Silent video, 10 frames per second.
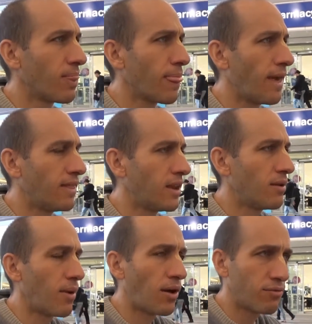And then
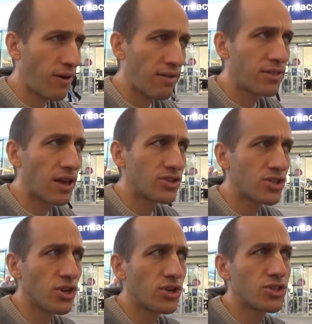about
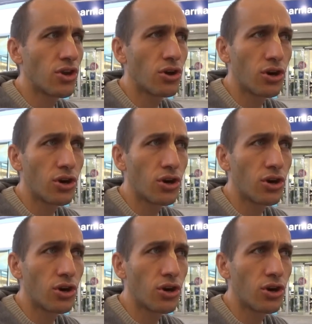5,000 years ago,